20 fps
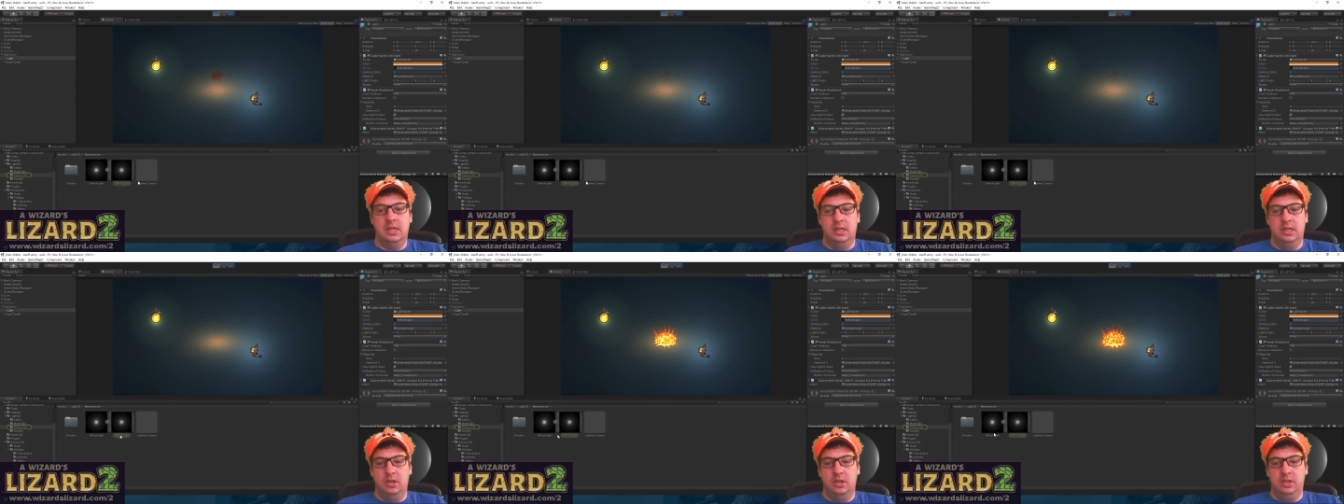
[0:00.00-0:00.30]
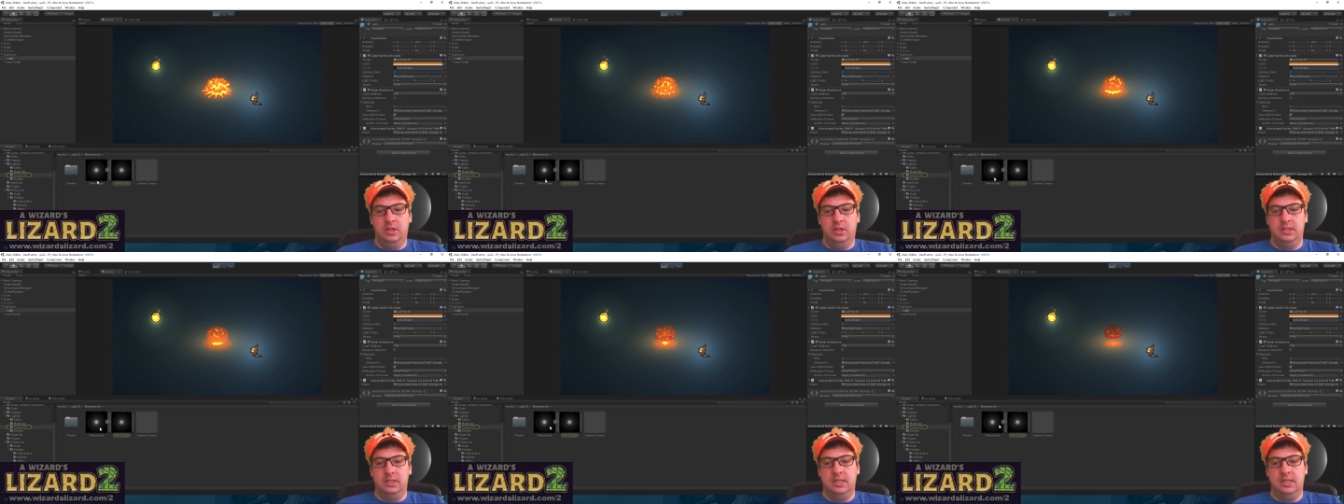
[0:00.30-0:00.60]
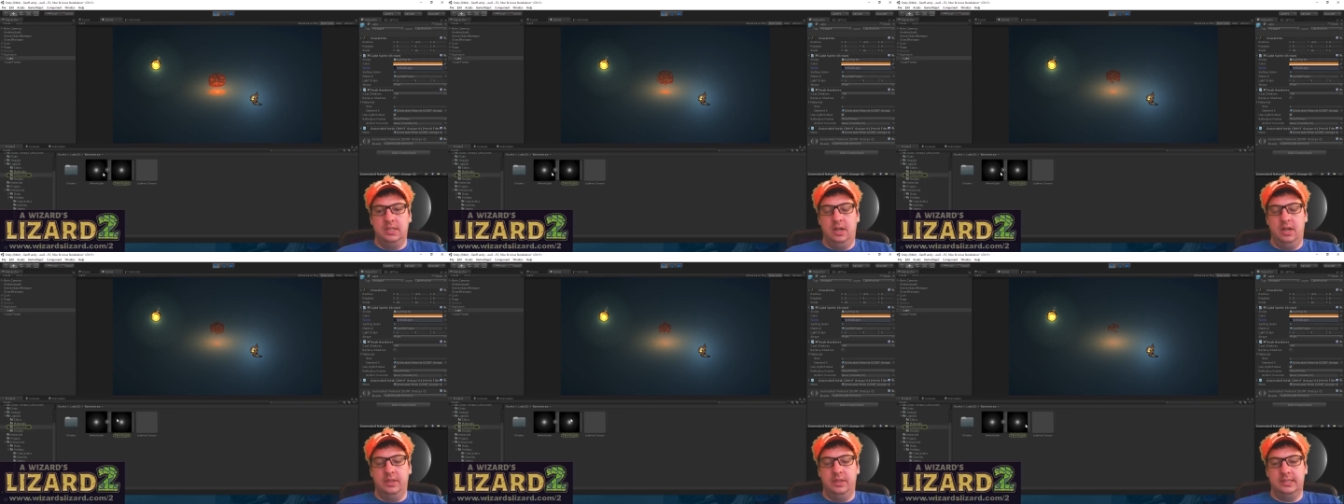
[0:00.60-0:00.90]
you can see
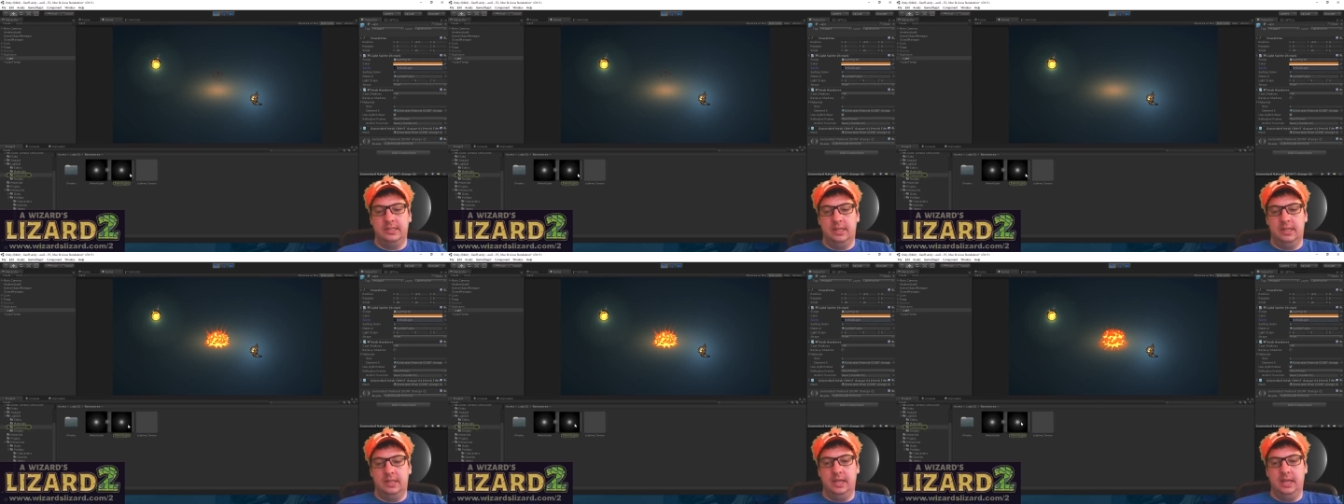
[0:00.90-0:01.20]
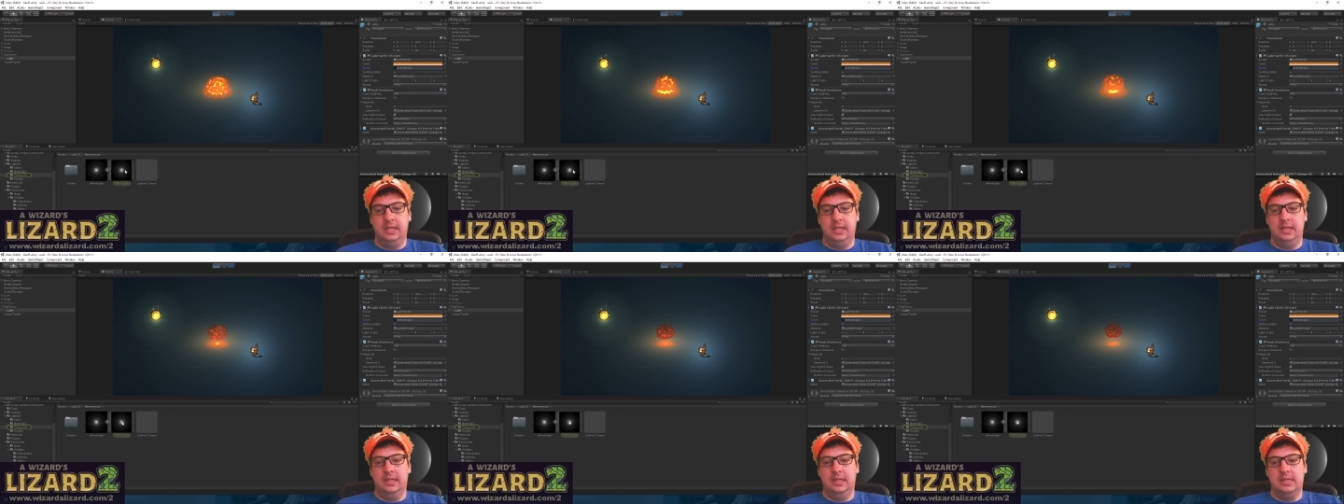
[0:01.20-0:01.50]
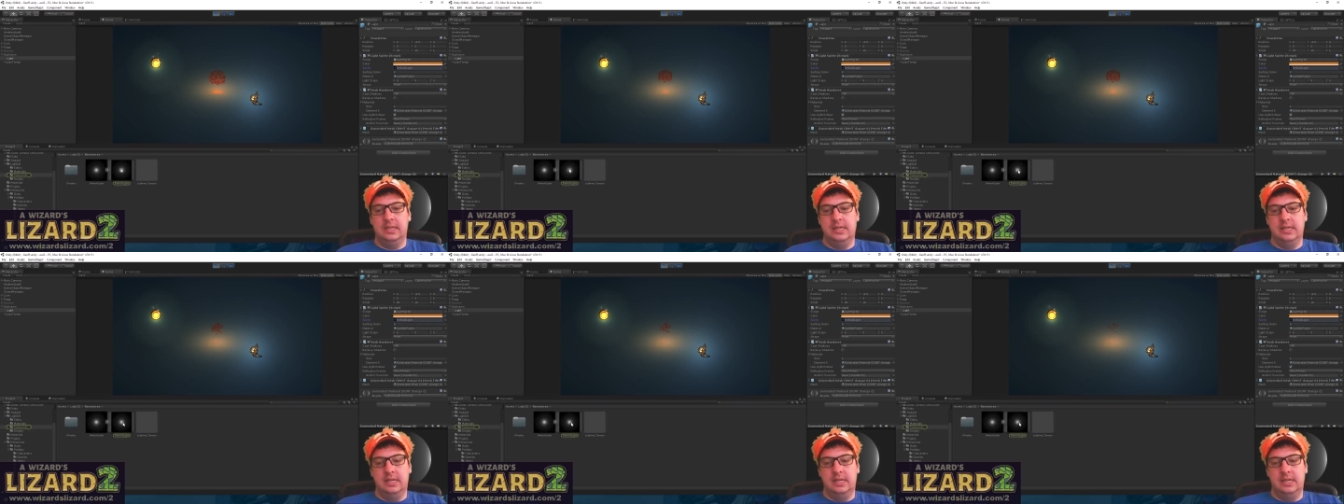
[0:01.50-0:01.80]
how this light
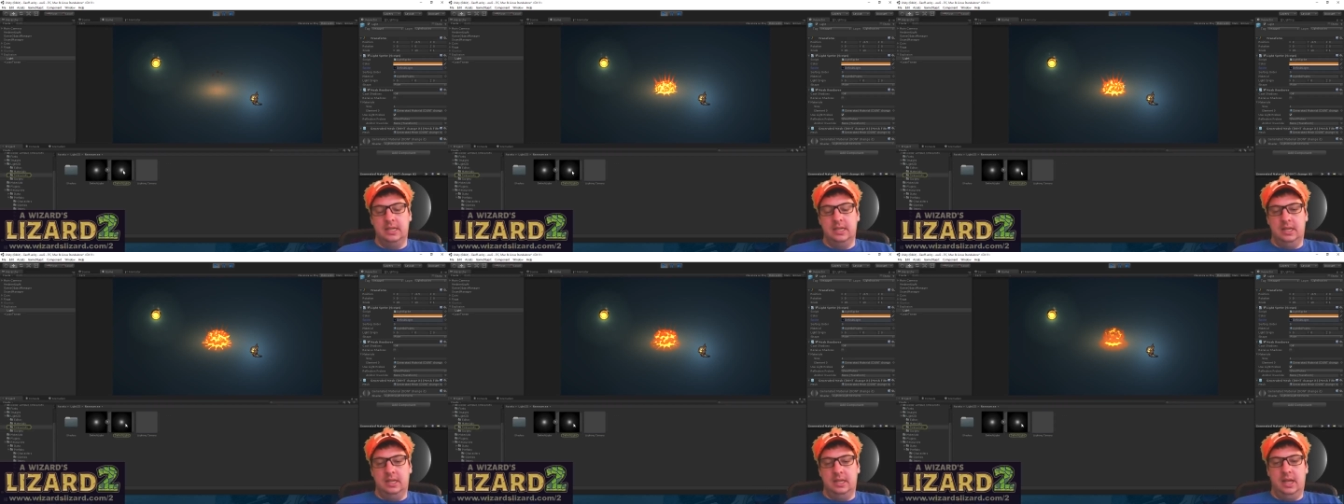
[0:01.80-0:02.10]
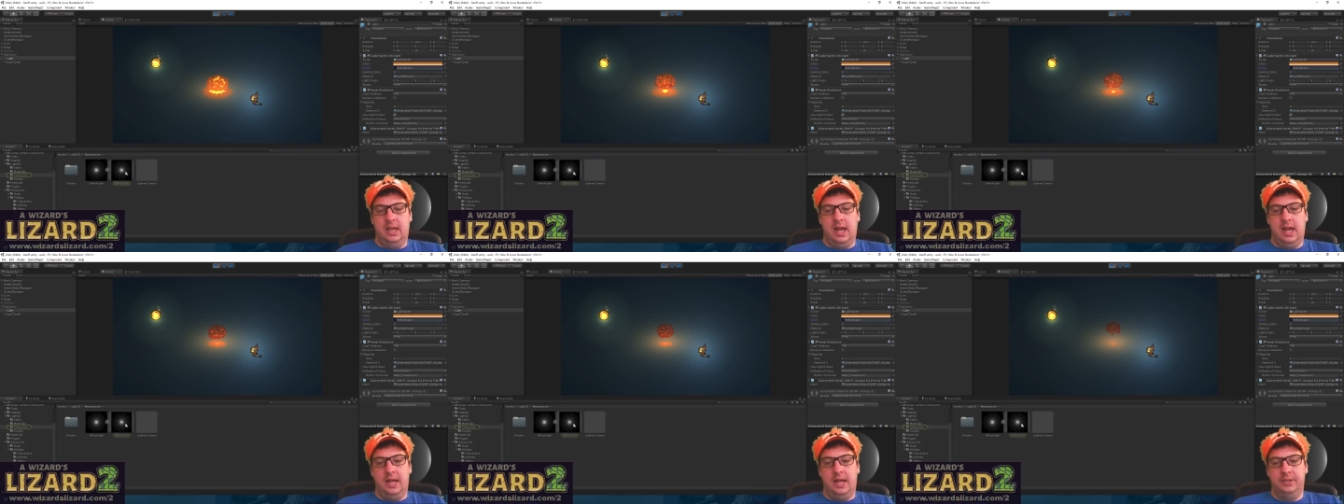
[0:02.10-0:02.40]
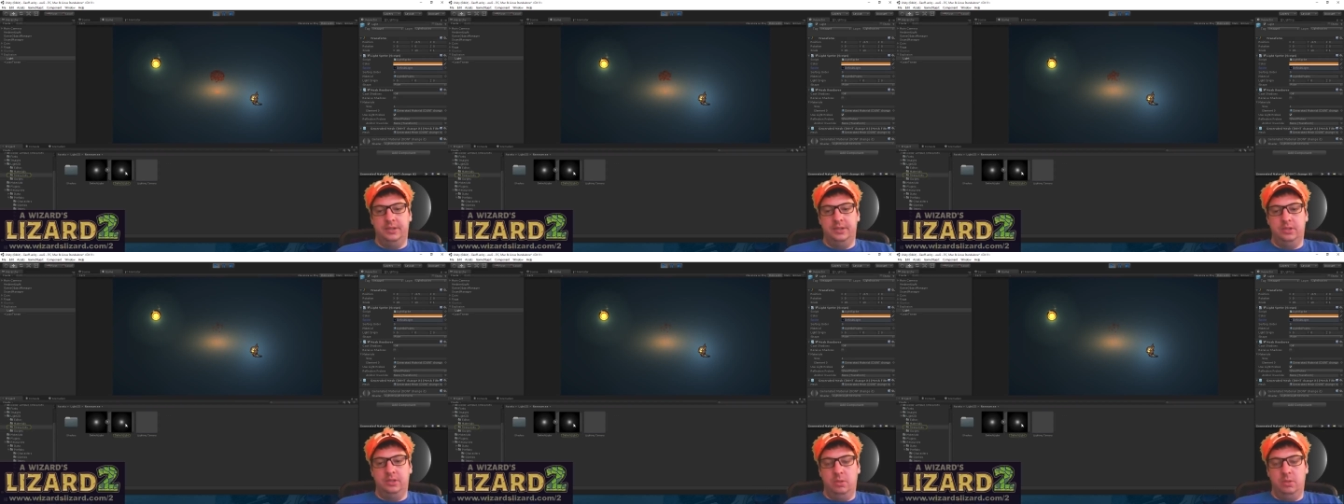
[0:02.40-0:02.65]
has,